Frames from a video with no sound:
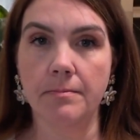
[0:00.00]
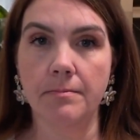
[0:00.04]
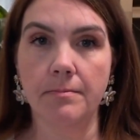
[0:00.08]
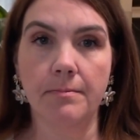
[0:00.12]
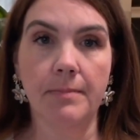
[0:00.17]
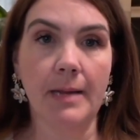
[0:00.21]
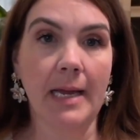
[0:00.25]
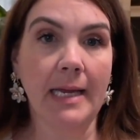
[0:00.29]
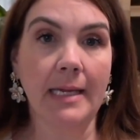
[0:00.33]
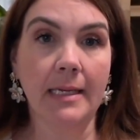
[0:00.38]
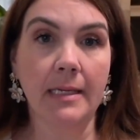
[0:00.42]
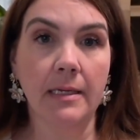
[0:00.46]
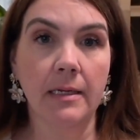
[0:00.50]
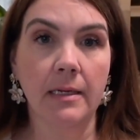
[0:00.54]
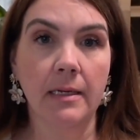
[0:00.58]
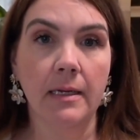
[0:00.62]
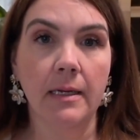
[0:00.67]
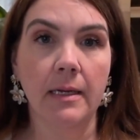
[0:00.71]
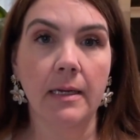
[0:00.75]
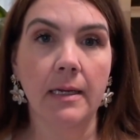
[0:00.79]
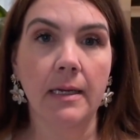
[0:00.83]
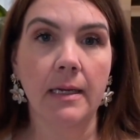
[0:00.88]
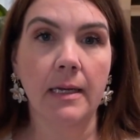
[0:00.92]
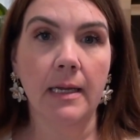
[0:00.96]
bed.
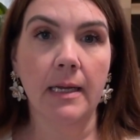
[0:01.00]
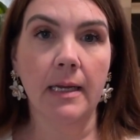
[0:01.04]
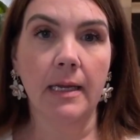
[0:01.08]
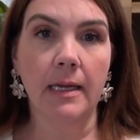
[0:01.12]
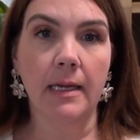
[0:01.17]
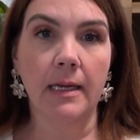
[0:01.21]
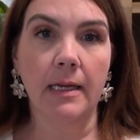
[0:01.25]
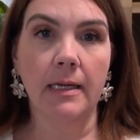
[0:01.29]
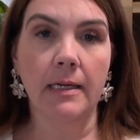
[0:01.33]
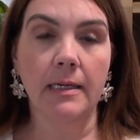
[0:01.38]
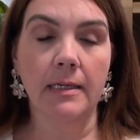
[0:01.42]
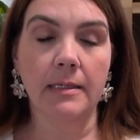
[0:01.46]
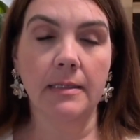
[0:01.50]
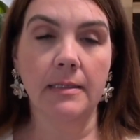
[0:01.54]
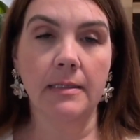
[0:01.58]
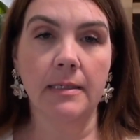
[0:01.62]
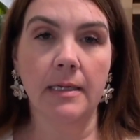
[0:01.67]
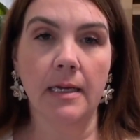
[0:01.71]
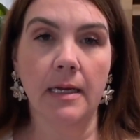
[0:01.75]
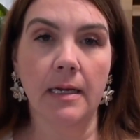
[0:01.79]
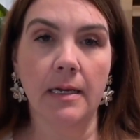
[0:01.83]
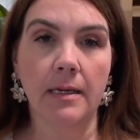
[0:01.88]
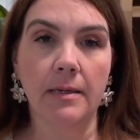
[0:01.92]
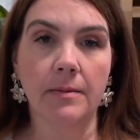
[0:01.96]
And
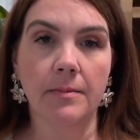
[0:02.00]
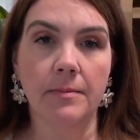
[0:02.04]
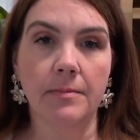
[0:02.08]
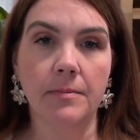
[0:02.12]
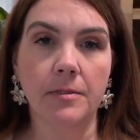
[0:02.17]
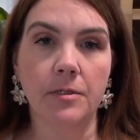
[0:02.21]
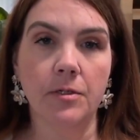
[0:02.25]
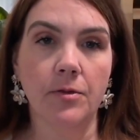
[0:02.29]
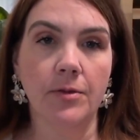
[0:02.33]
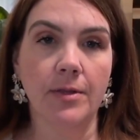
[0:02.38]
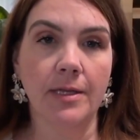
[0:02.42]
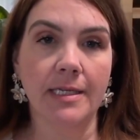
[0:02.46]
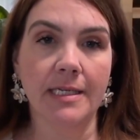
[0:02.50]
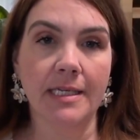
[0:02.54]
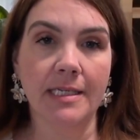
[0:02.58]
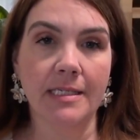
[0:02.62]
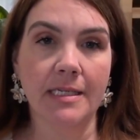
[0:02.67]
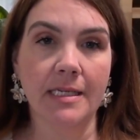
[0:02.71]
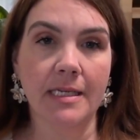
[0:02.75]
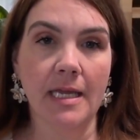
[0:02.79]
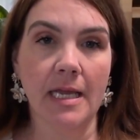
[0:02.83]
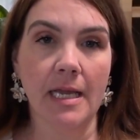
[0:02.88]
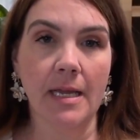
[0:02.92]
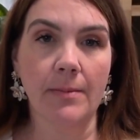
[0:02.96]
so that
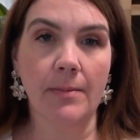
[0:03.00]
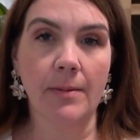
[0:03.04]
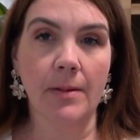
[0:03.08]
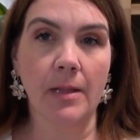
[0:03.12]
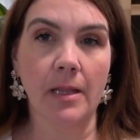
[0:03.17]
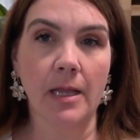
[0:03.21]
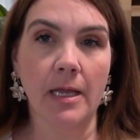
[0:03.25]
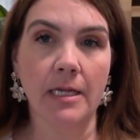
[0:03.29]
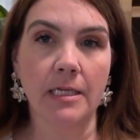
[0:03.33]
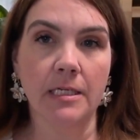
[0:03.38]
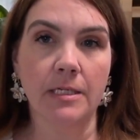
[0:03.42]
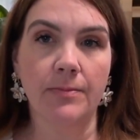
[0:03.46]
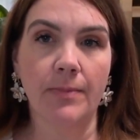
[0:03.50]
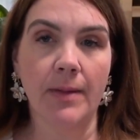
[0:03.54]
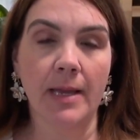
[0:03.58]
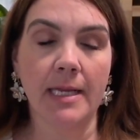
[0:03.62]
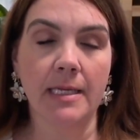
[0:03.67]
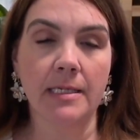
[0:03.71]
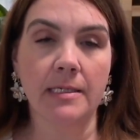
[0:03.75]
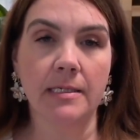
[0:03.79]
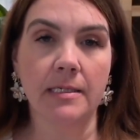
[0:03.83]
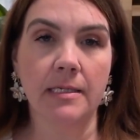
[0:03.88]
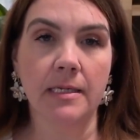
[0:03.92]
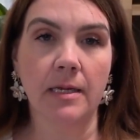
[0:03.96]
doesn't take up a lot of
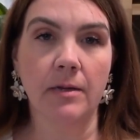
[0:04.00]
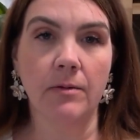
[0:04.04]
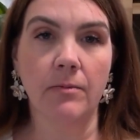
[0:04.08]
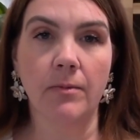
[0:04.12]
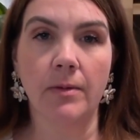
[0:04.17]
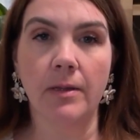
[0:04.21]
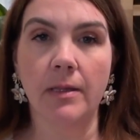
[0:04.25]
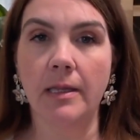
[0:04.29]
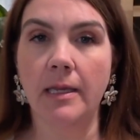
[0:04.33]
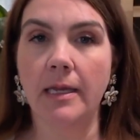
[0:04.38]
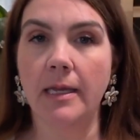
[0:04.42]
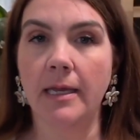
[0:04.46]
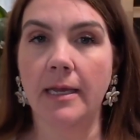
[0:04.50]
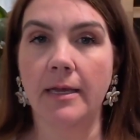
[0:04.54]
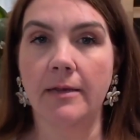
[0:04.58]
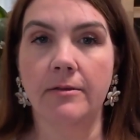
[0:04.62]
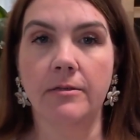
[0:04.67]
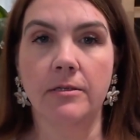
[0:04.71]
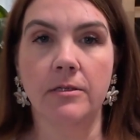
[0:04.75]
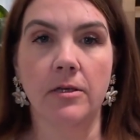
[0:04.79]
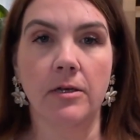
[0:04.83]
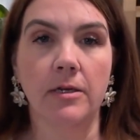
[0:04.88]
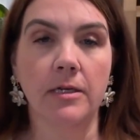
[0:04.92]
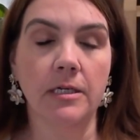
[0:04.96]
space. And really,
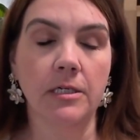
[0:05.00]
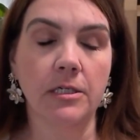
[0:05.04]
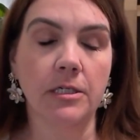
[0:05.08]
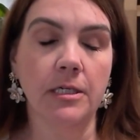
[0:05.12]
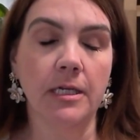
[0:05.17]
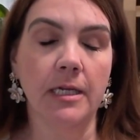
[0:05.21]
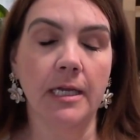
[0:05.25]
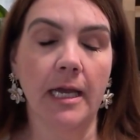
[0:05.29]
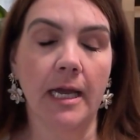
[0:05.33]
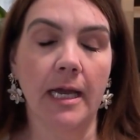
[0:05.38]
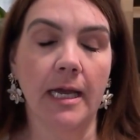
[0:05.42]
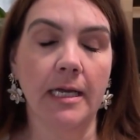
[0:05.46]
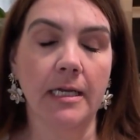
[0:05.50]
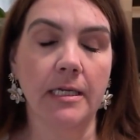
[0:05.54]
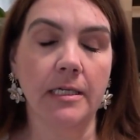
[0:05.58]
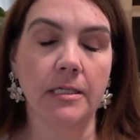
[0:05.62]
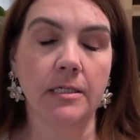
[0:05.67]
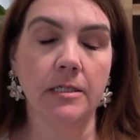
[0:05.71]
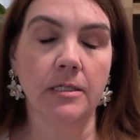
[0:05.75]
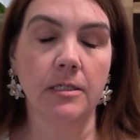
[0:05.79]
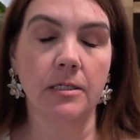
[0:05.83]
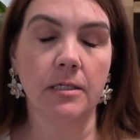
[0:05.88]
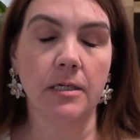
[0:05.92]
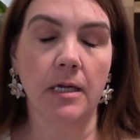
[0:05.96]
as long as she
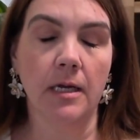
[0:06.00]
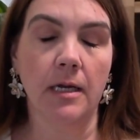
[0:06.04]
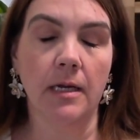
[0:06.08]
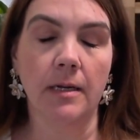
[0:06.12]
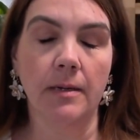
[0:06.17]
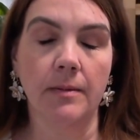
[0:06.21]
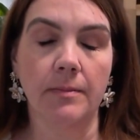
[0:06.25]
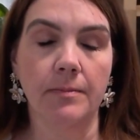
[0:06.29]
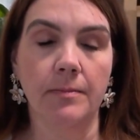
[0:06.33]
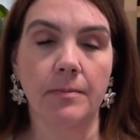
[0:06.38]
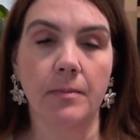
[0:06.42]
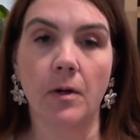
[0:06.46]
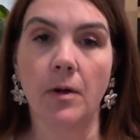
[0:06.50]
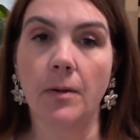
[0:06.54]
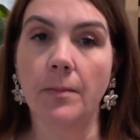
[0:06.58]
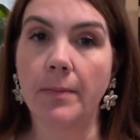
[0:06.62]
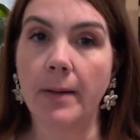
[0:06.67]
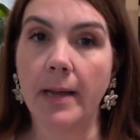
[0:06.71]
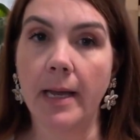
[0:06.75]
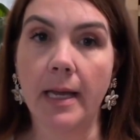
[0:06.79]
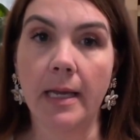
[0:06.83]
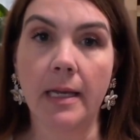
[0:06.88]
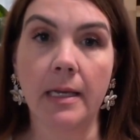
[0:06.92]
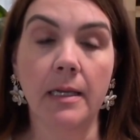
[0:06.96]
has her
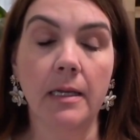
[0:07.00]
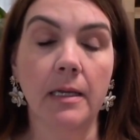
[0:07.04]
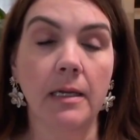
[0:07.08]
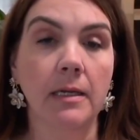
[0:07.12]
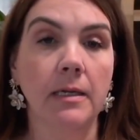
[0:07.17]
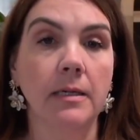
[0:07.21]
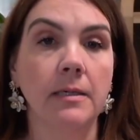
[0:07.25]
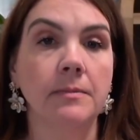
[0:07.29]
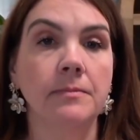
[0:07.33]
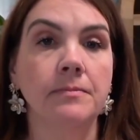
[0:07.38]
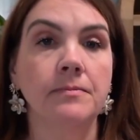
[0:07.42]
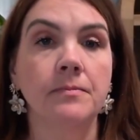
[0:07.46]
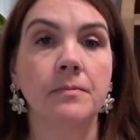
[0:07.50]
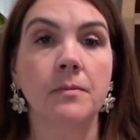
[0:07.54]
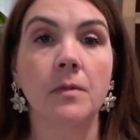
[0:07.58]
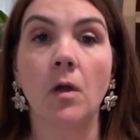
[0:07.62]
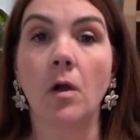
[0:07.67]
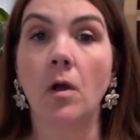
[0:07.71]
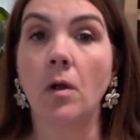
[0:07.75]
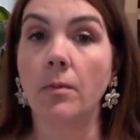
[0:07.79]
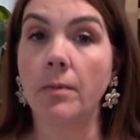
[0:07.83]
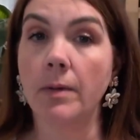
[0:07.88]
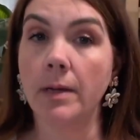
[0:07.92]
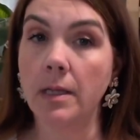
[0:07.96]
bed,
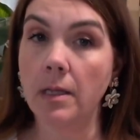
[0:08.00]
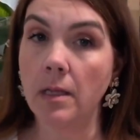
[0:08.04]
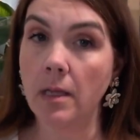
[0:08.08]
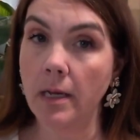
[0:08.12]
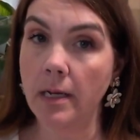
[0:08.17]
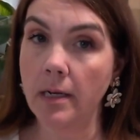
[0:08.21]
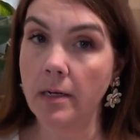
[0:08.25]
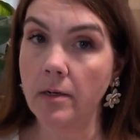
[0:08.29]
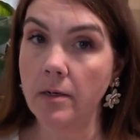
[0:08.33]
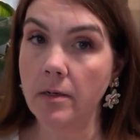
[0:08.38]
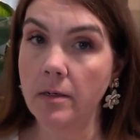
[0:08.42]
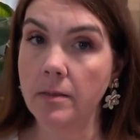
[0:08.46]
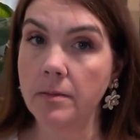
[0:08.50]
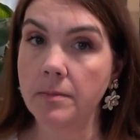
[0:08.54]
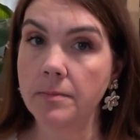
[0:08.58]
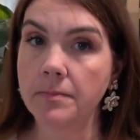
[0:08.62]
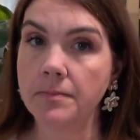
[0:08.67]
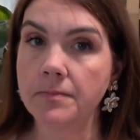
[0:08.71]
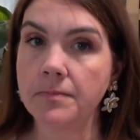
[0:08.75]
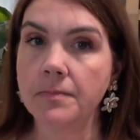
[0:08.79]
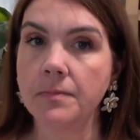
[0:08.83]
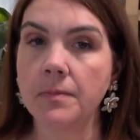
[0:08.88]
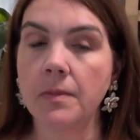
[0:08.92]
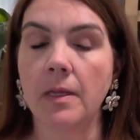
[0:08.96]
her recliner,
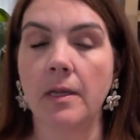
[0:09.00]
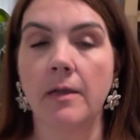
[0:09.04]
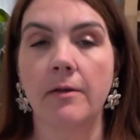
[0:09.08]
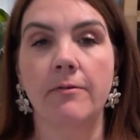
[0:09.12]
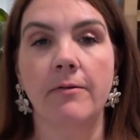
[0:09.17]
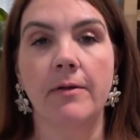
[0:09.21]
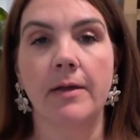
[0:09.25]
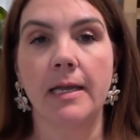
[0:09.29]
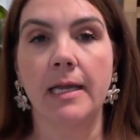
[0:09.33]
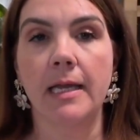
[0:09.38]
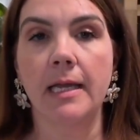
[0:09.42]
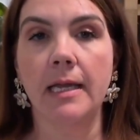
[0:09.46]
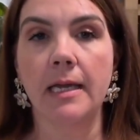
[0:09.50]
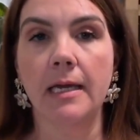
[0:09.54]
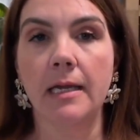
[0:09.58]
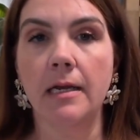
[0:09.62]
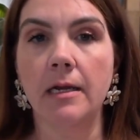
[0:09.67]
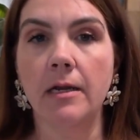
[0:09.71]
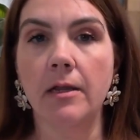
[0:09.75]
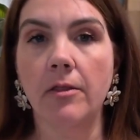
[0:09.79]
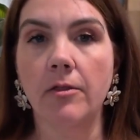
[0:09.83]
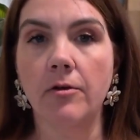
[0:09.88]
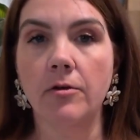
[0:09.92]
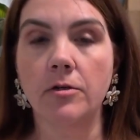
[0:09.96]
if I can get
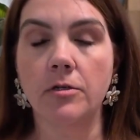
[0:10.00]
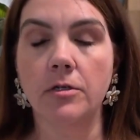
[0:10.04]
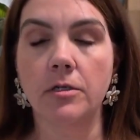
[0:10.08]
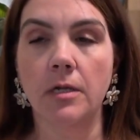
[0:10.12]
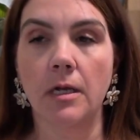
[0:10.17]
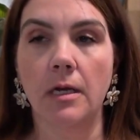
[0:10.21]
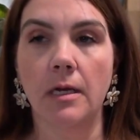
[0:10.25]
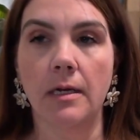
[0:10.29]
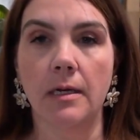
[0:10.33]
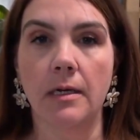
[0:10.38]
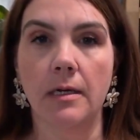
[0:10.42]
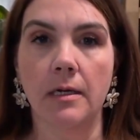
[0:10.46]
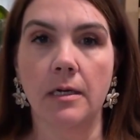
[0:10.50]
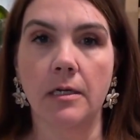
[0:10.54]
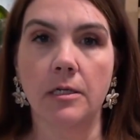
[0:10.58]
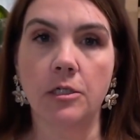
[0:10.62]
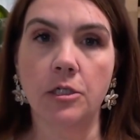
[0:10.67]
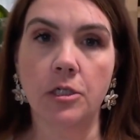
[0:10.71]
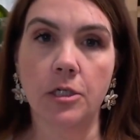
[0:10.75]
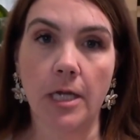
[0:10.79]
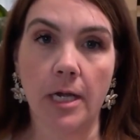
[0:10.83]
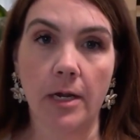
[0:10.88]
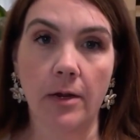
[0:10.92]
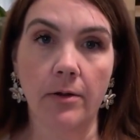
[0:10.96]
another
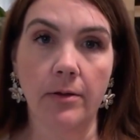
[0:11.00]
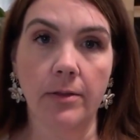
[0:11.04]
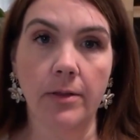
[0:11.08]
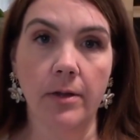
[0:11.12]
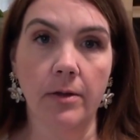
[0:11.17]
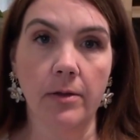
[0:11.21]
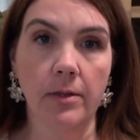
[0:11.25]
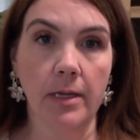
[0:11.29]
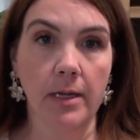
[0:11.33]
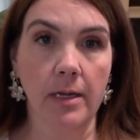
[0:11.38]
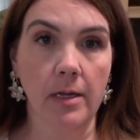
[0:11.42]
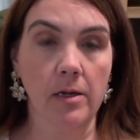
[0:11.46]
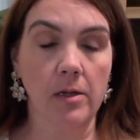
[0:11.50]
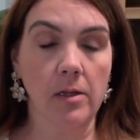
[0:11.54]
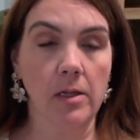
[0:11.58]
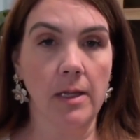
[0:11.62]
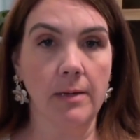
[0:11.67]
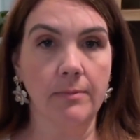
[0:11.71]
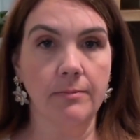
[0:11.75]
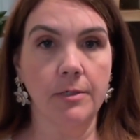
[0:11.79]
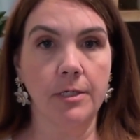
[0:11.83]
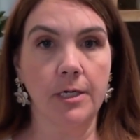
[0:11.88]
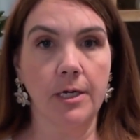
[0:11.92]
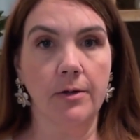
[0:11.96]
chair in there, like a
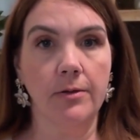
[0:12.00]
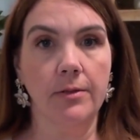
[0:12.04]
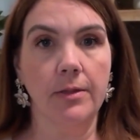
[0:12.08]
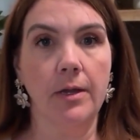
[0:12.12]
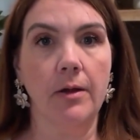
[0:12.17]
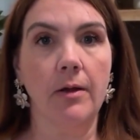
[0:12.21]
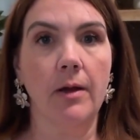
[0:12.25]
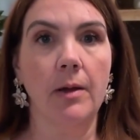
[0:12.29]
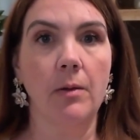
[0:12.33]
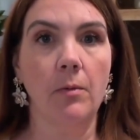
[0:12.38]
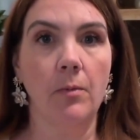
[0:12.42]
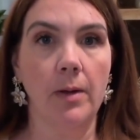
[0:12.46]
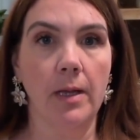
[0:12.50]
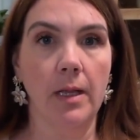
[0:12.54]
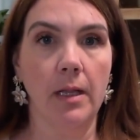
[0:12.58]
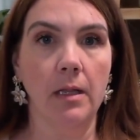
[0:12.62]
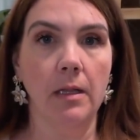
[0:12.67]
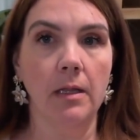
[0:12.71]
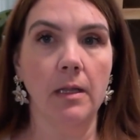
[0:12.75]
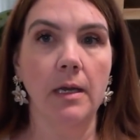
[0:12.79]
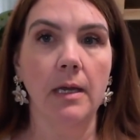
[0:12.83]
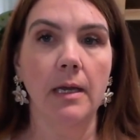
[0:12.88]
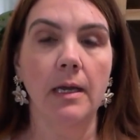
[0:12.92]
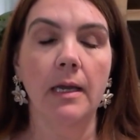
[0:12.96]
club chair in there, I
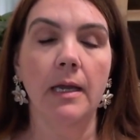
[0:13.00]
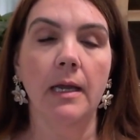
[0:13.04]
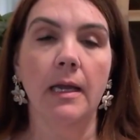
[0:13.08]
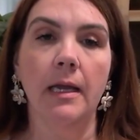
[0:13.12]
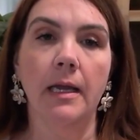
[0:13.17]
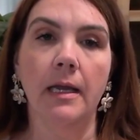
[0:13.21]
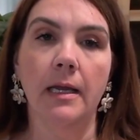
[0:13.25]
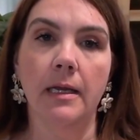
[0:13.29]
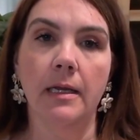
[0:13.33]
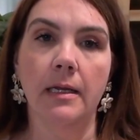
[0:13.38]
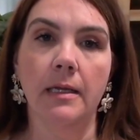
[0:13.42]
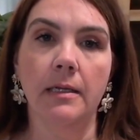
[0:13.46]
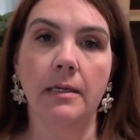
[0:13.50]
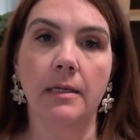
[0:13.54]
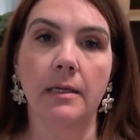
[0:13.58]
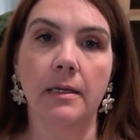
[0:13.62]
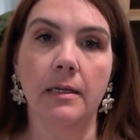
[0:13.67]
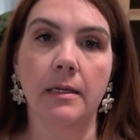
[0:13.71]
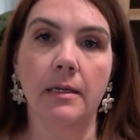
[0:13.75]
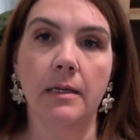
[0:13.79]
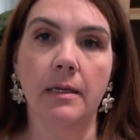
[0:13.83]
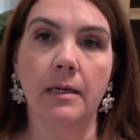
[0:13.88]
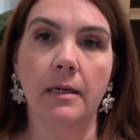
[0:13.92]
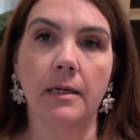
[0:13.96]
will, and
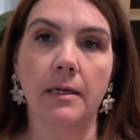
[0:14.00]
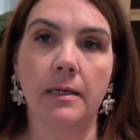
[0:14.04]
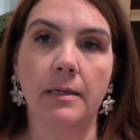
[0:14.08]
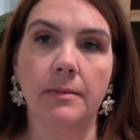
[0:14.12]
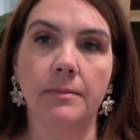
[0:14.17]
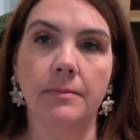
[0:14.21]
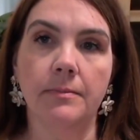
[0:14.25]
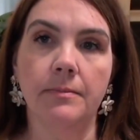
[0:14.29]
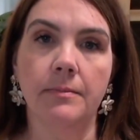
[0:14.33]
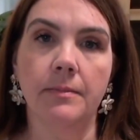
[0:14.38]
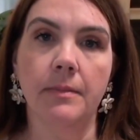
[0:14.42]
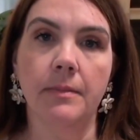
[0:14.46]
a